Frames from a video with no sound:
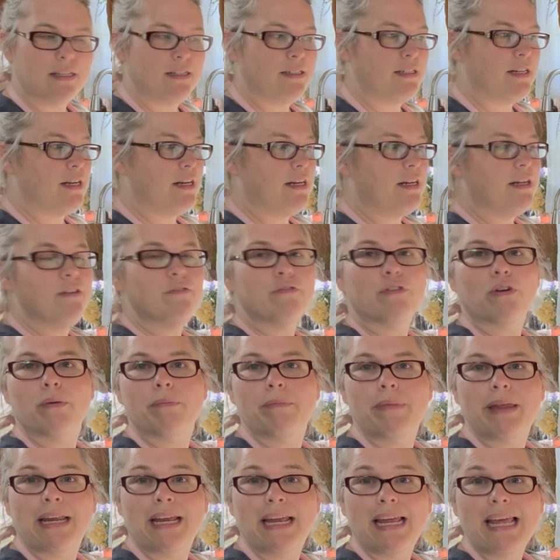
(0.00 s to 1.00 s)
done for a
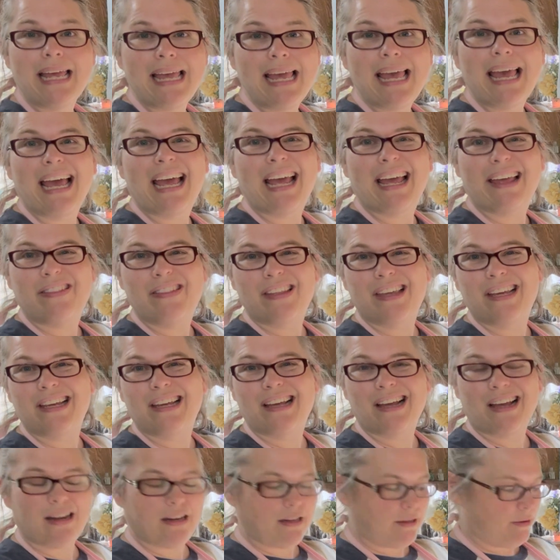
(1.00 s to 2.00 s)
minute and then
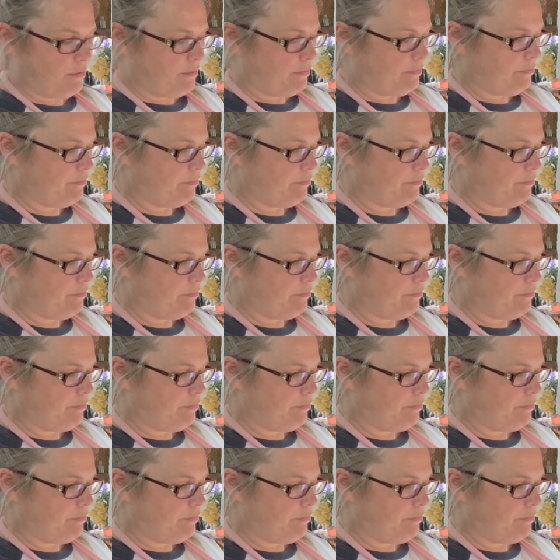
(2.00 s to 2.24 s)
kind of